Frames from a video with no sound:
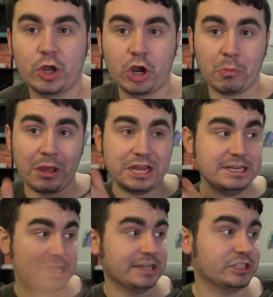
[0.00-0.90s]
on my
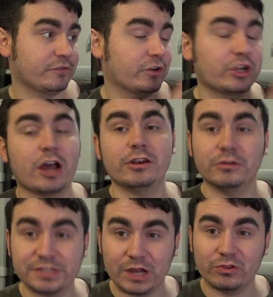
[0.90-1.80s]
desk for God
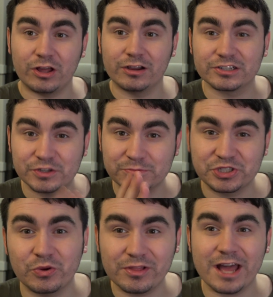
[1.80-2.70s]
knows how long, so I'm
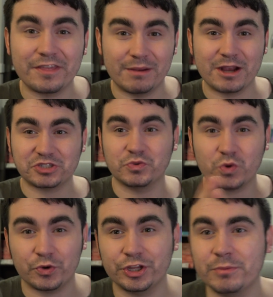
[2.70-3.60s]
so glad that I'm actually
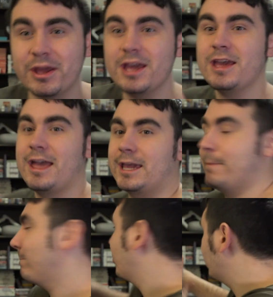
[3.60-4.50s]
recording them and can
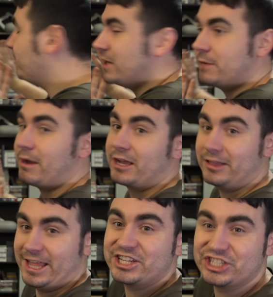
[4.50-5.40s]
put them into my
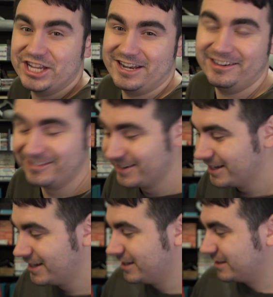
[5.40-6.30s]
collection,
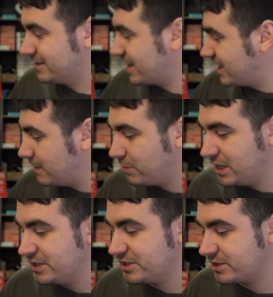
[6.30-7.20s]
because I keep
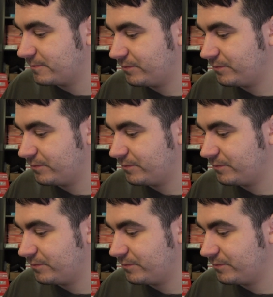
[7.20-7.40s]
these